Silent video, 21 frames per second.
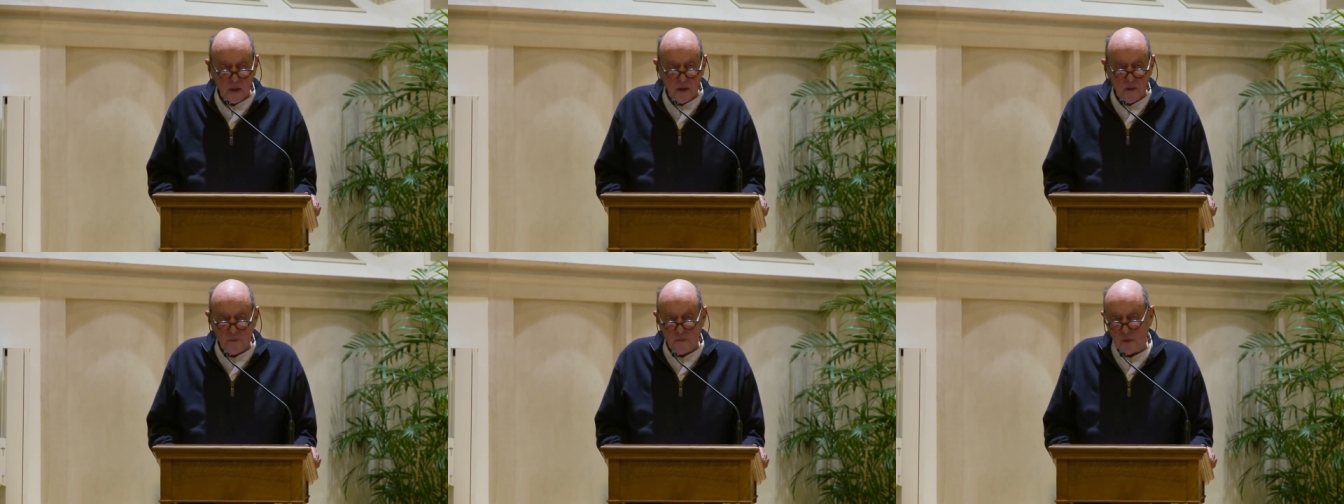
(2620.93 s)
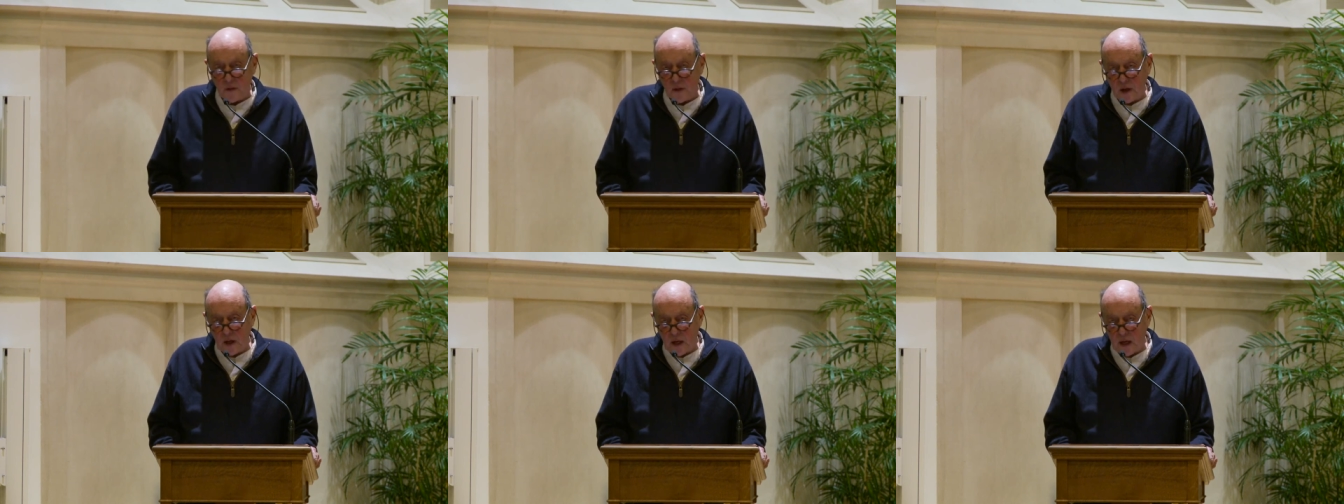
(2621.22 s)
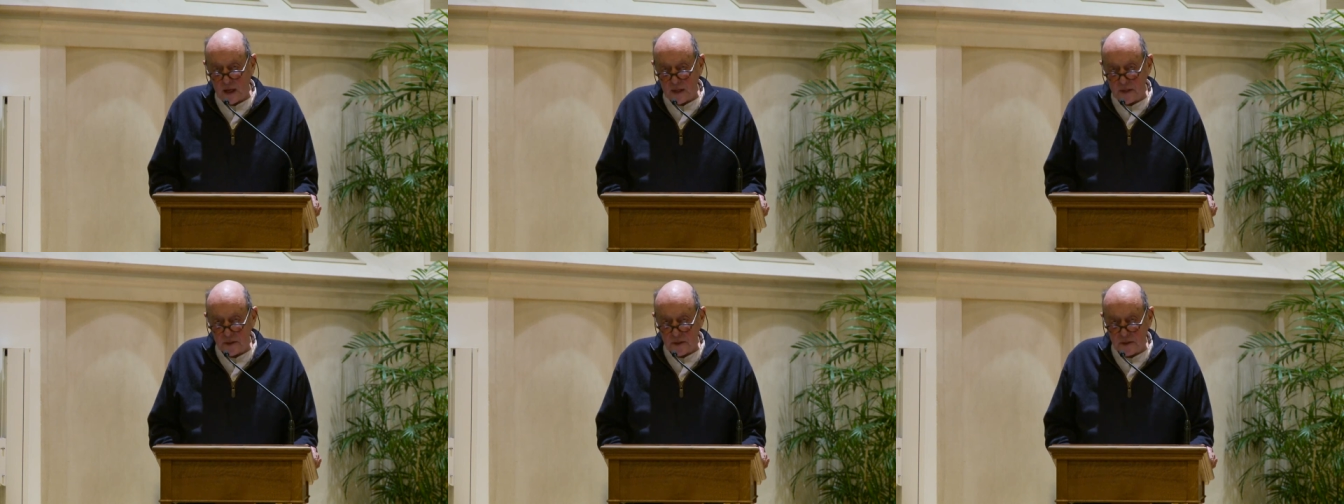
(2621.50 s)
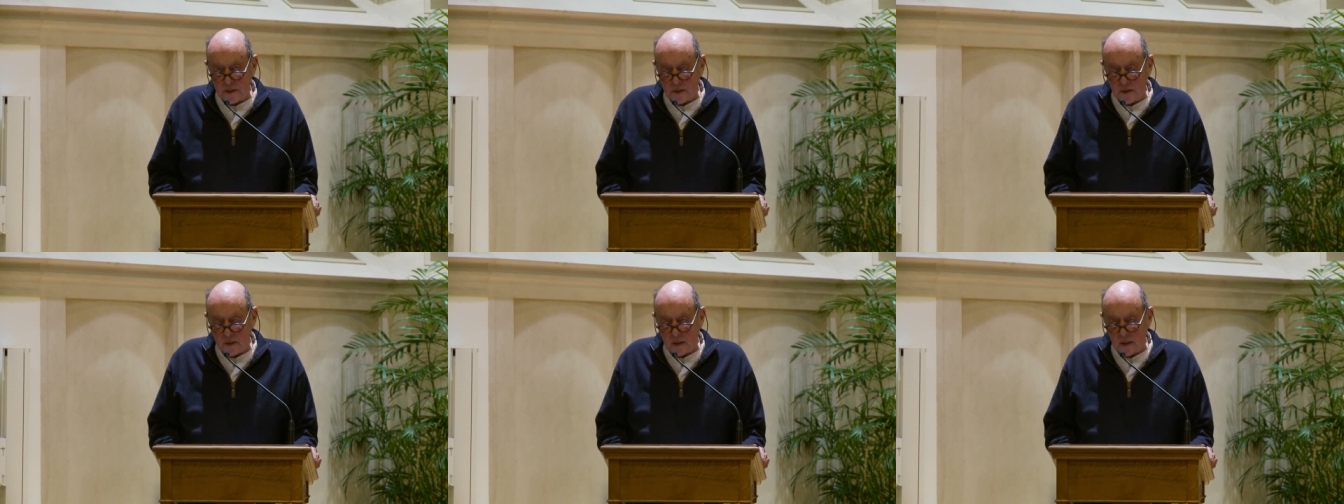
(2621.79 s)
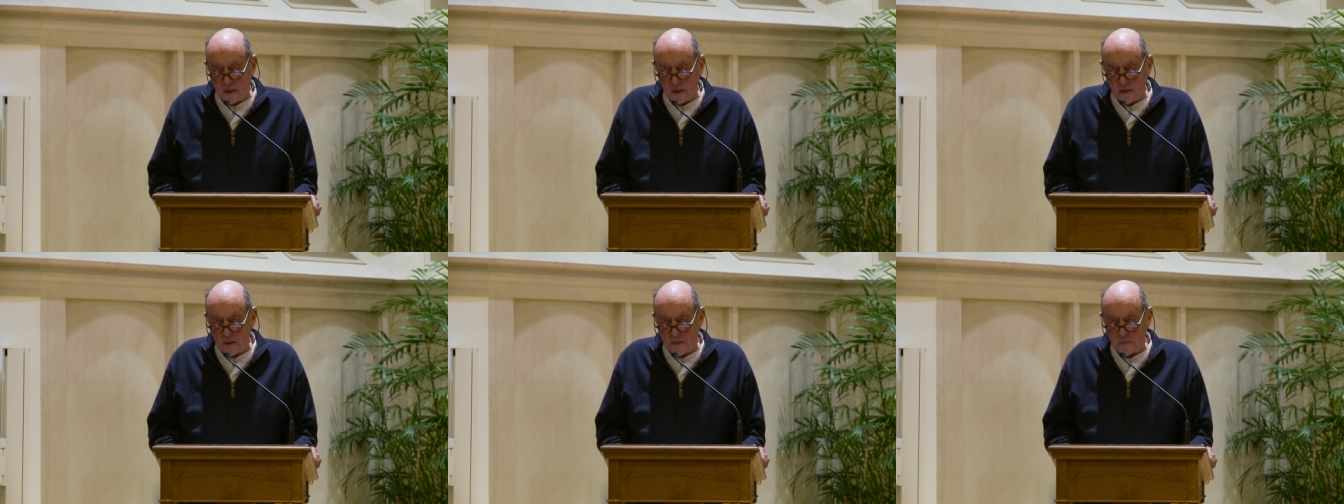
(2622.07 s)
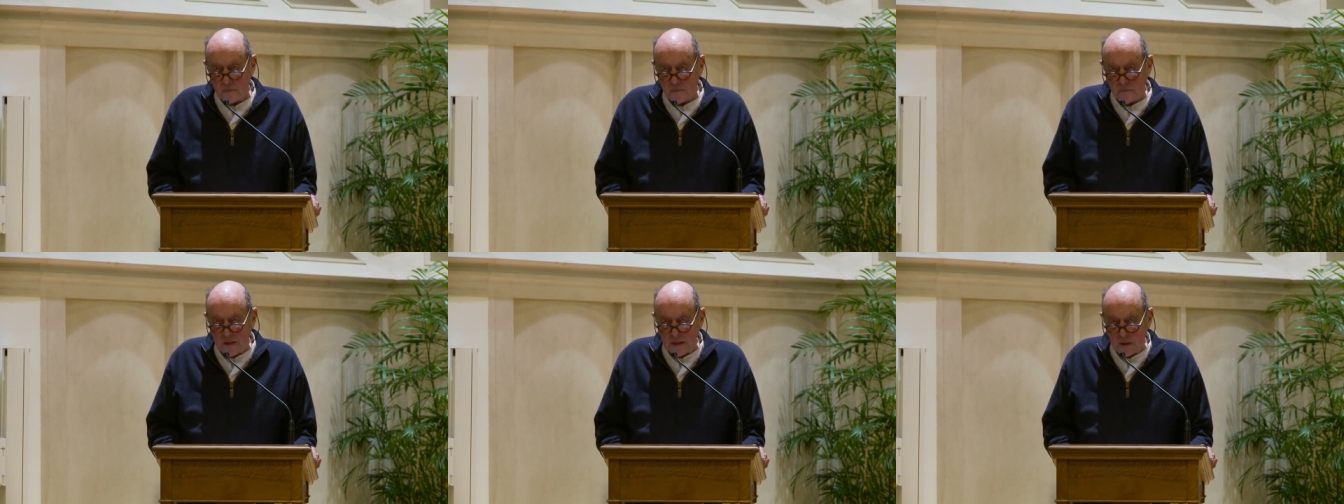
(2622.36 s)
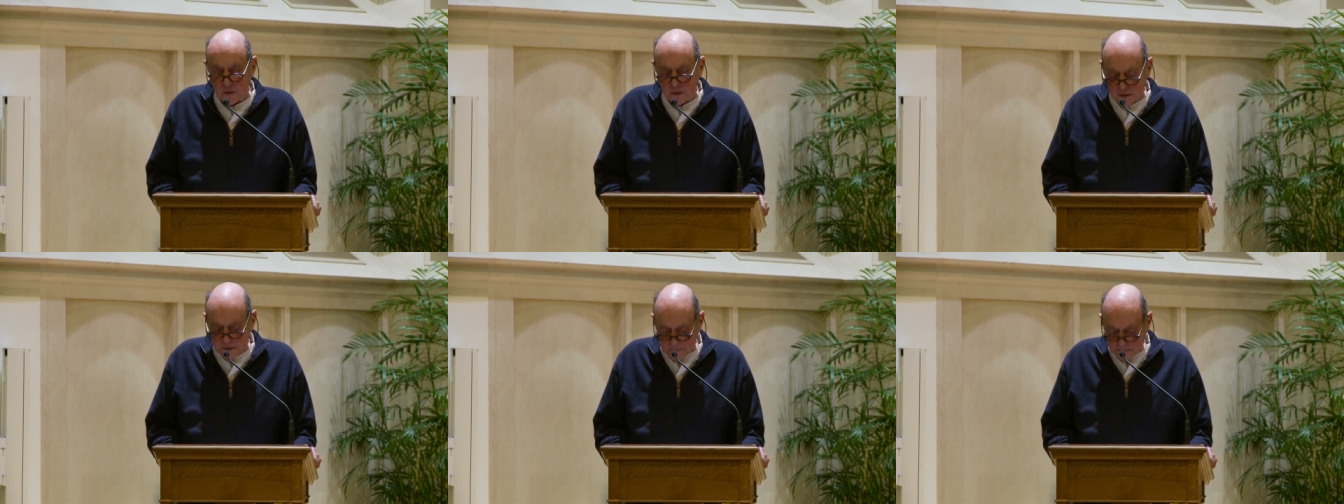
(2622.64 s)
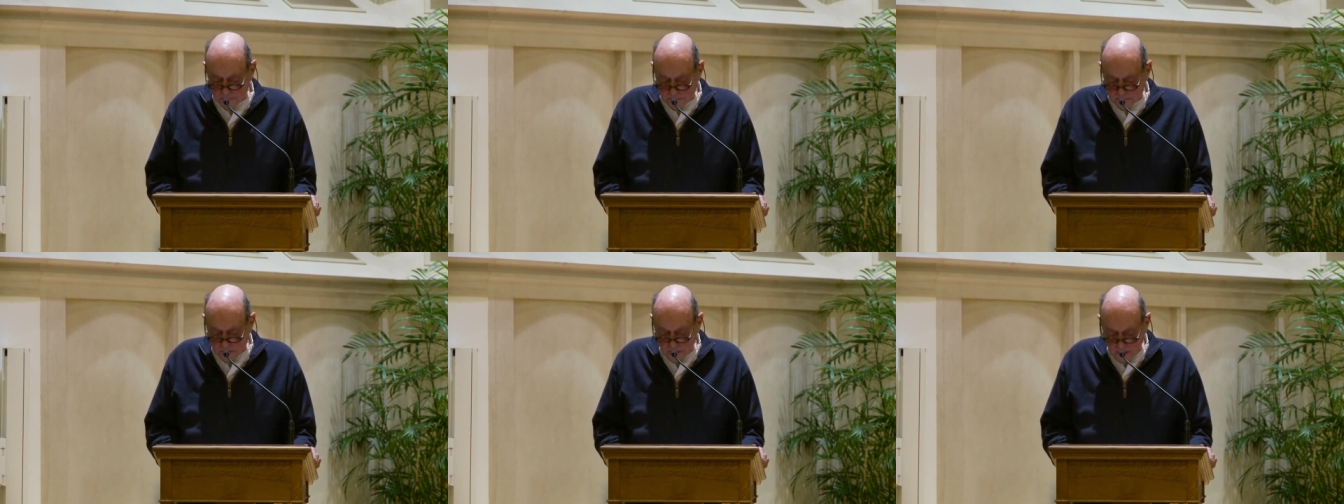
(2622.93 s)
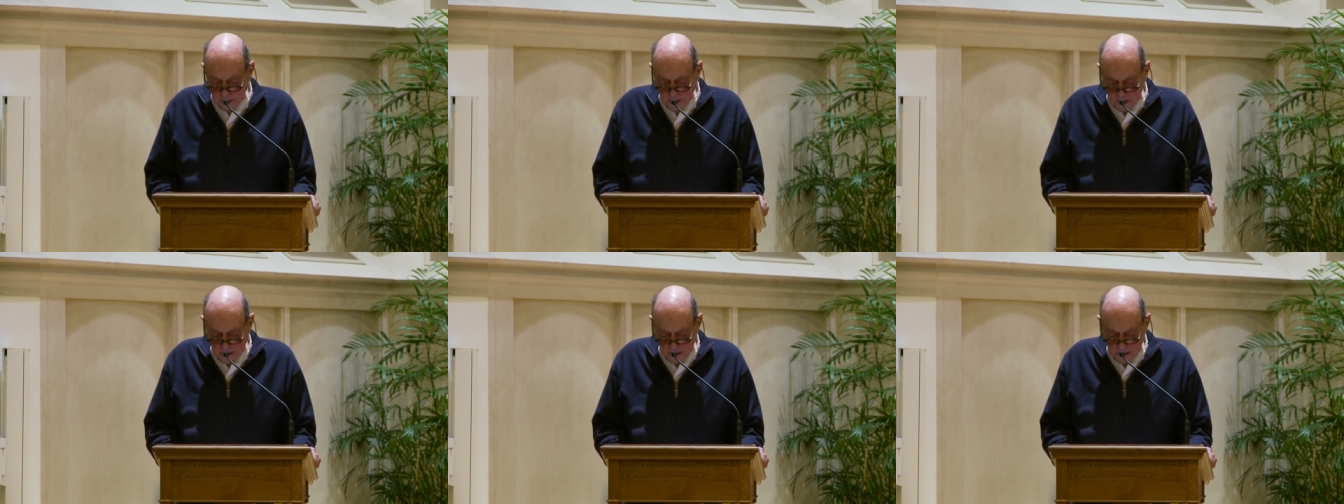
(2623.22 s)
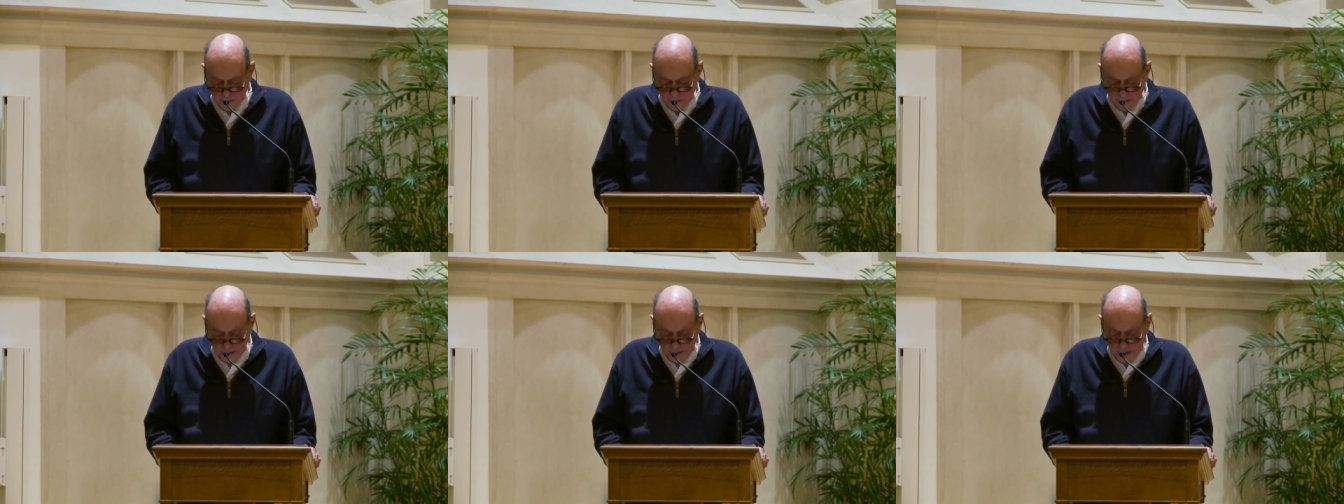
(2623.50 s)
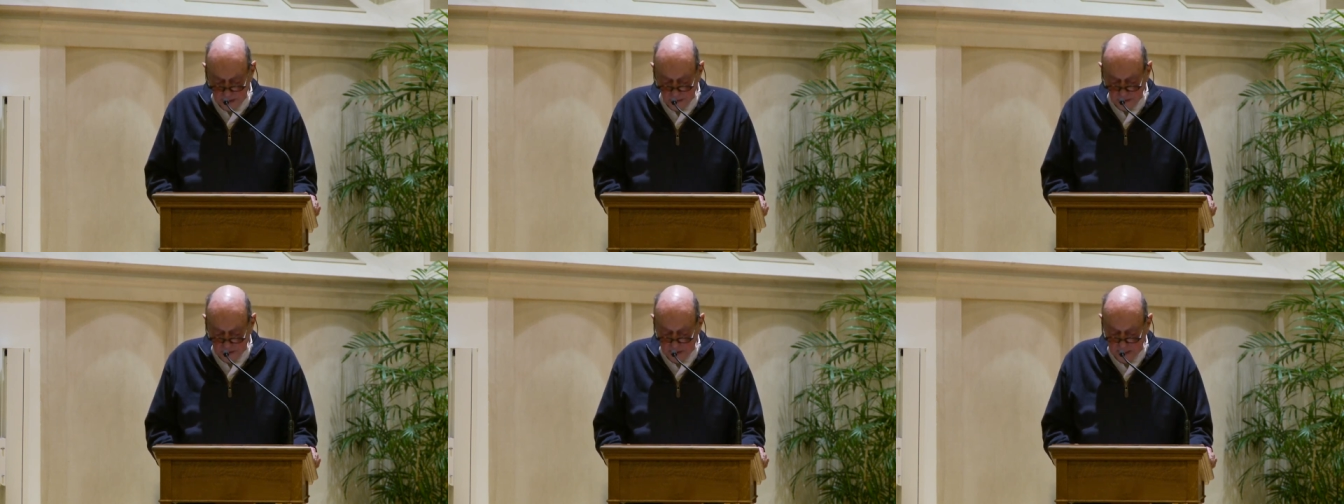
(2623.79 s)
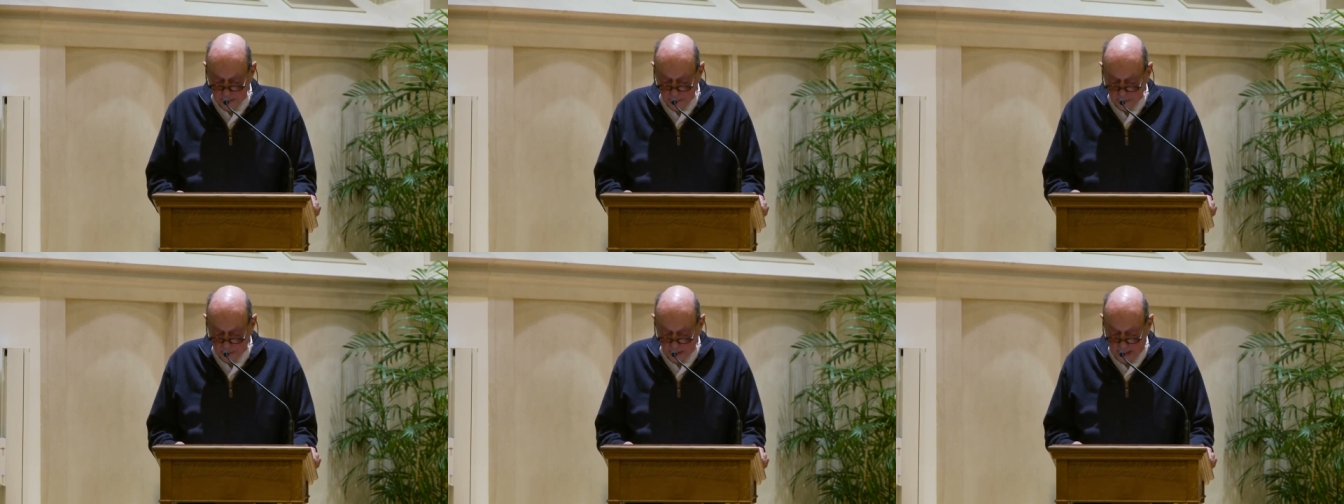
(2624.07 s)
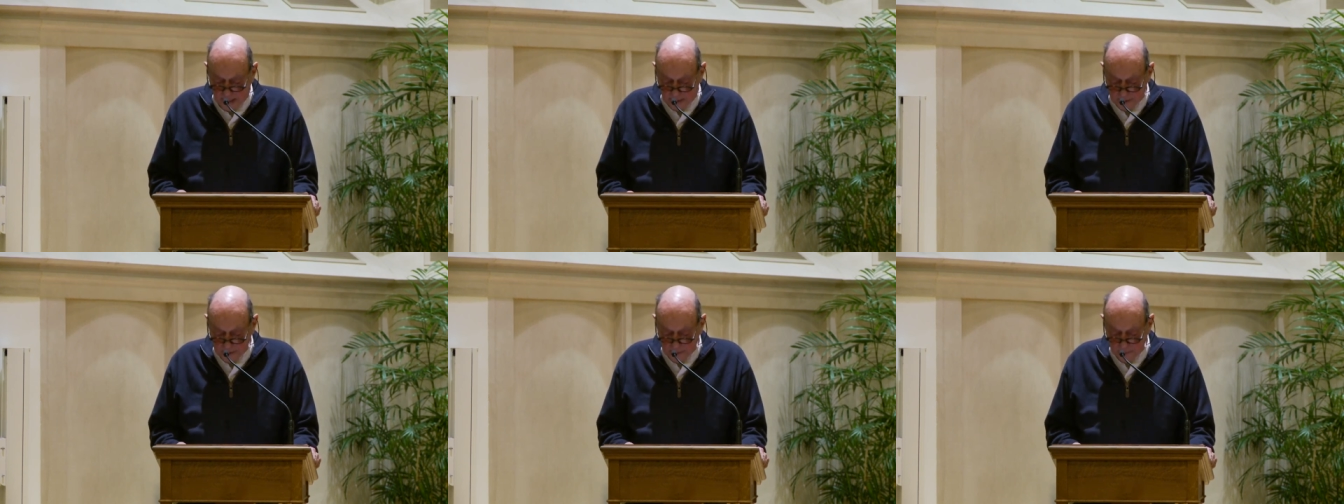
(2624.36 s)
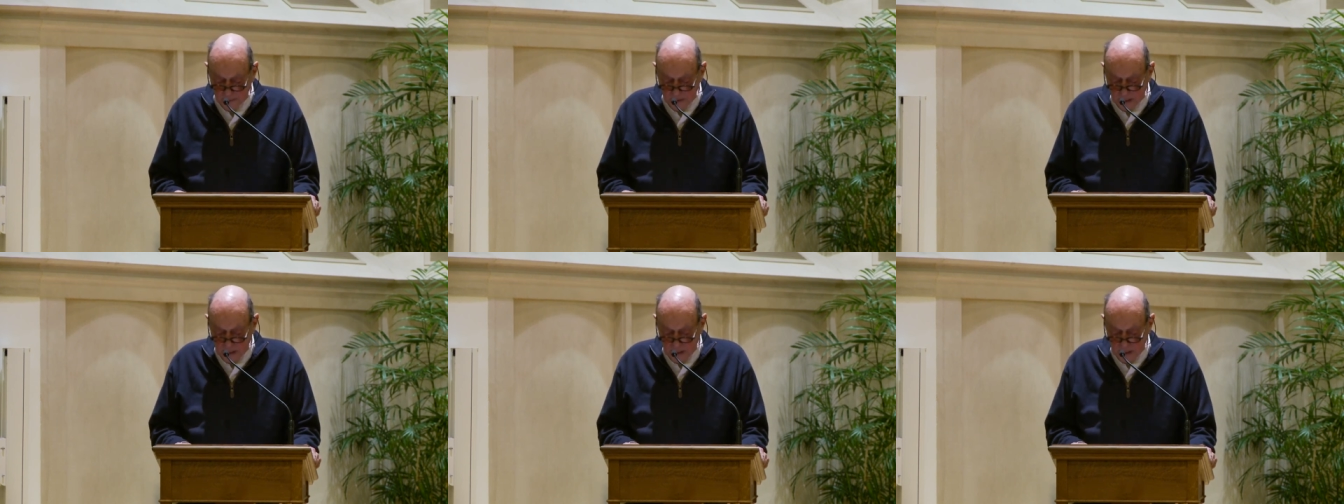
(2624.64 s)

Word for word: fertilized uh, field uh, that they could then plant.